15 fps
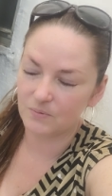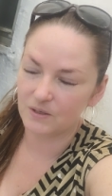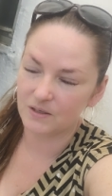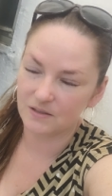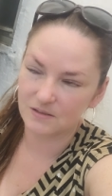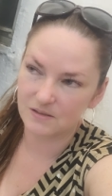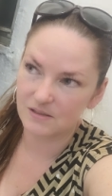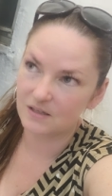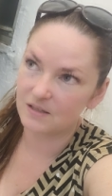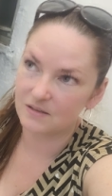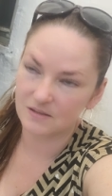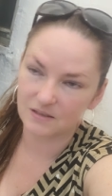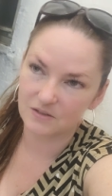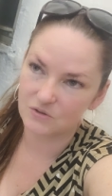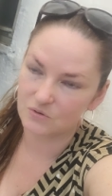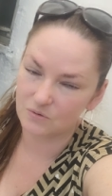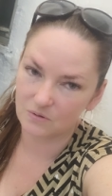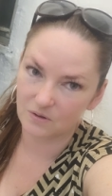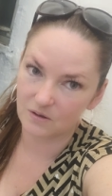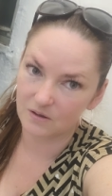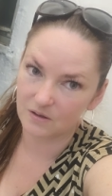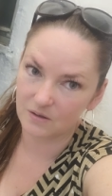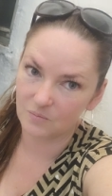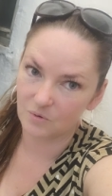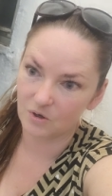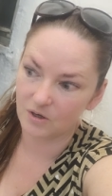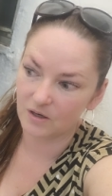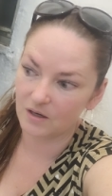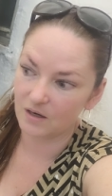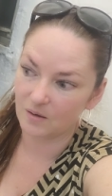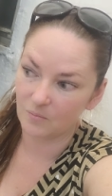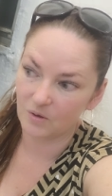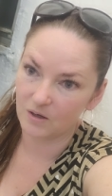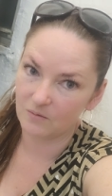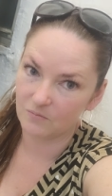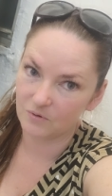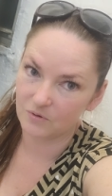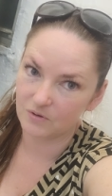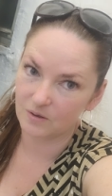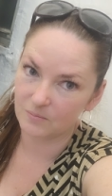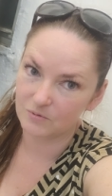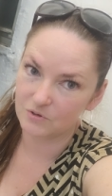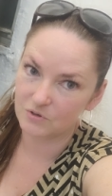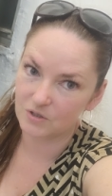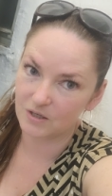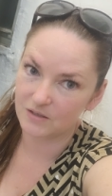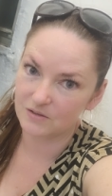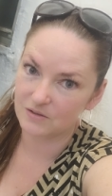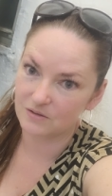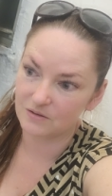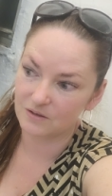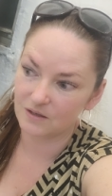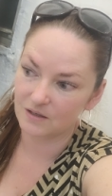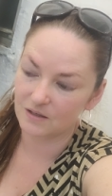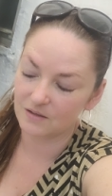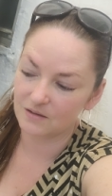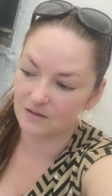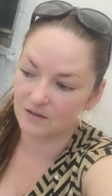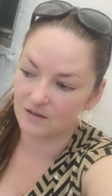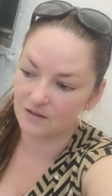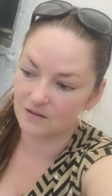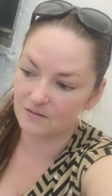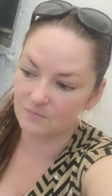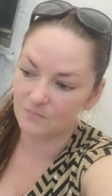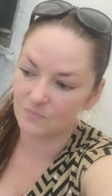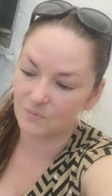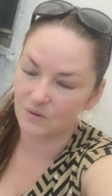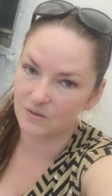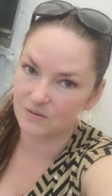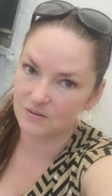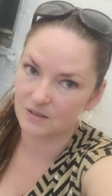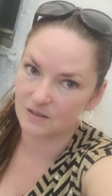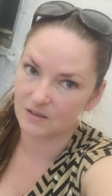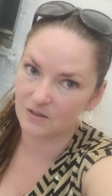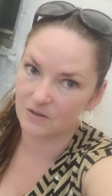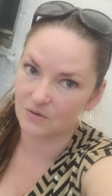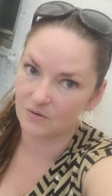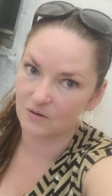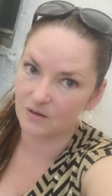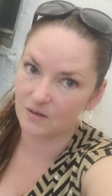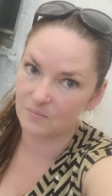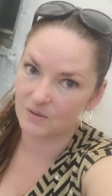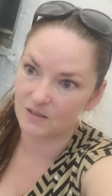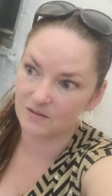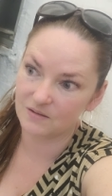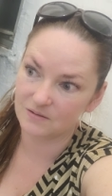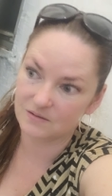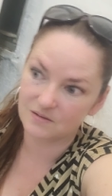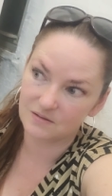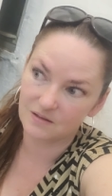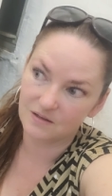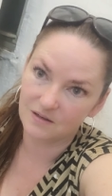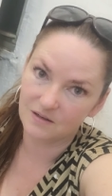because it's like 2 o'clock in the morning and I'm waiting for a tub to dry so that I can like put a second coat on it, because